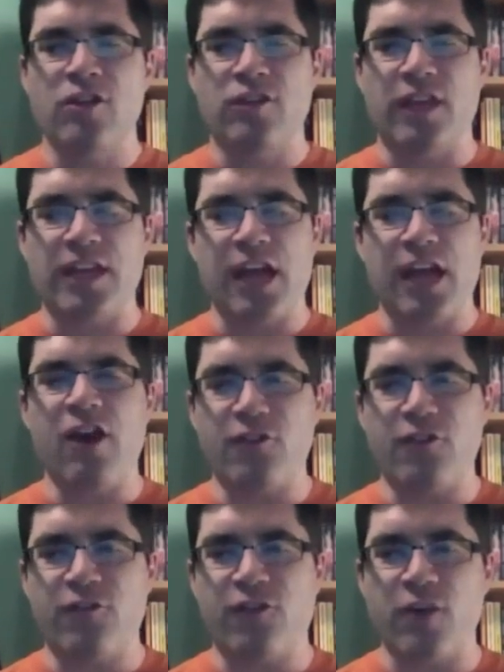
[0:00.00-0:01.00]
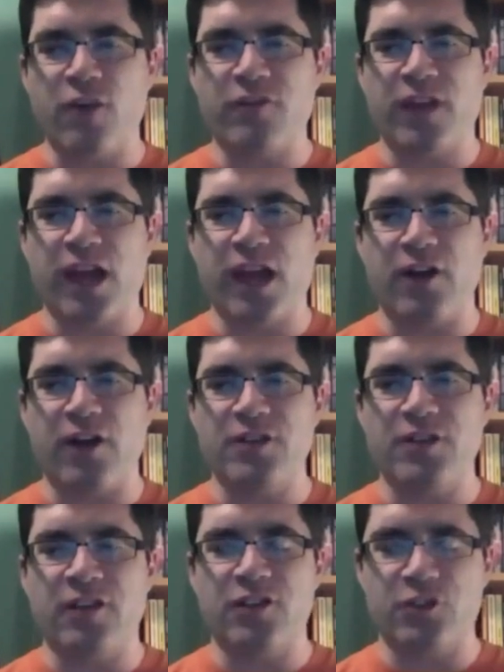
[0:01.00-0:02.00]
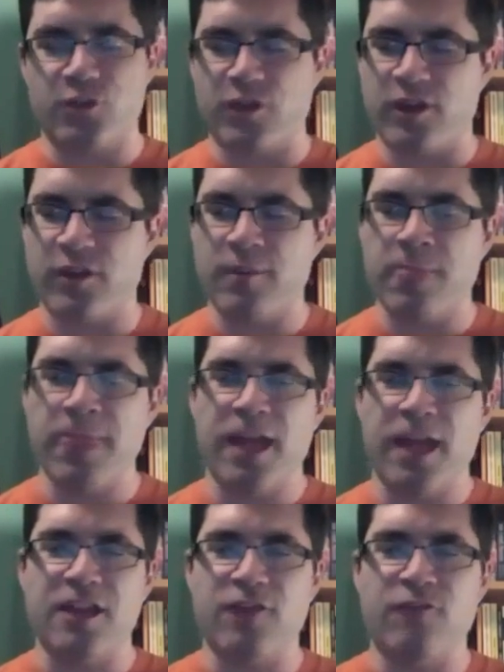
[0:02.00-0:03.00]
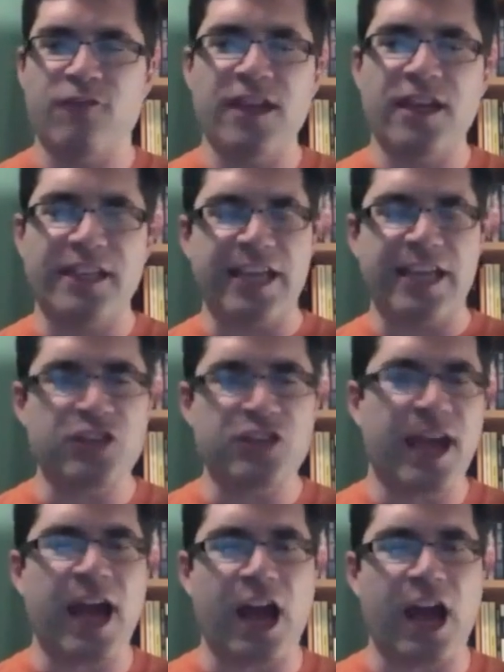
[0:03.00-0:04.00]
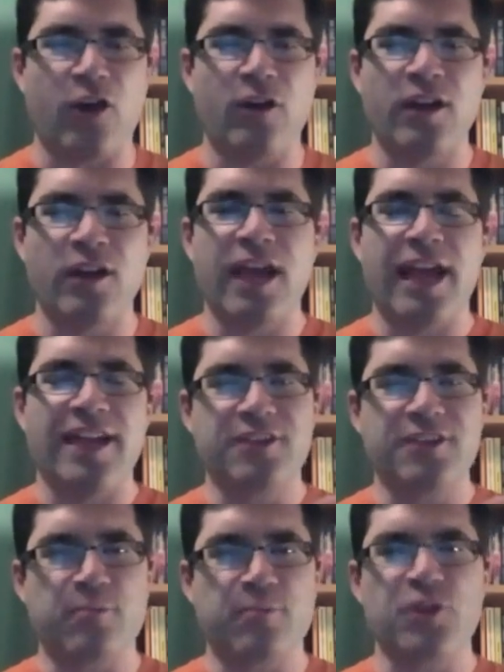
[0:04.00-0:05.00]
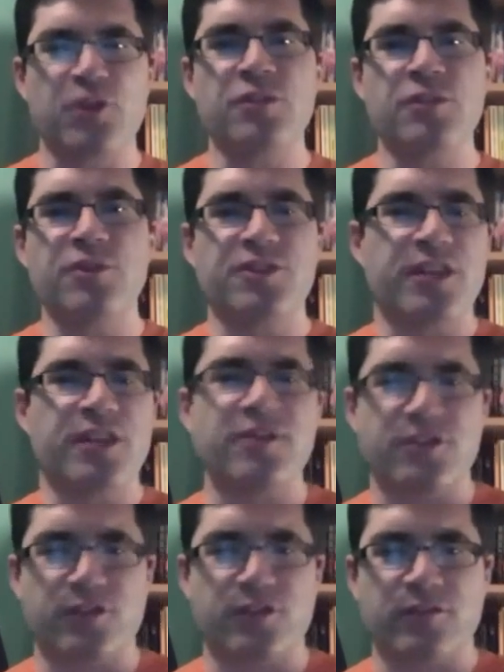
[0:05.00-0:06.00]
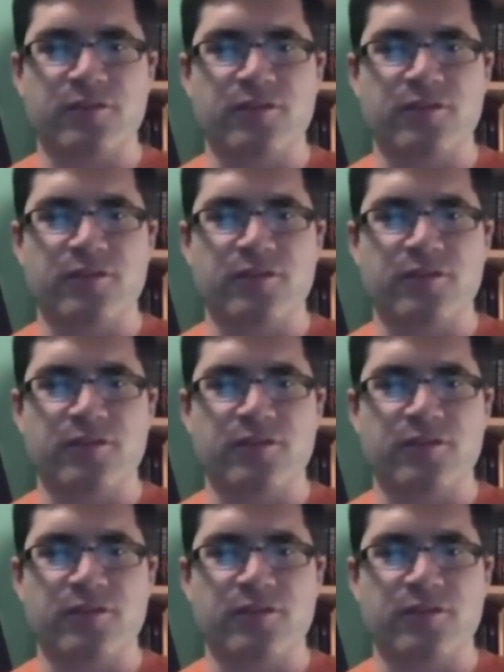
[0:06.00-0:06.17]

They now have a farm of cows in Australia, and they have fed each cow a submersible sensor.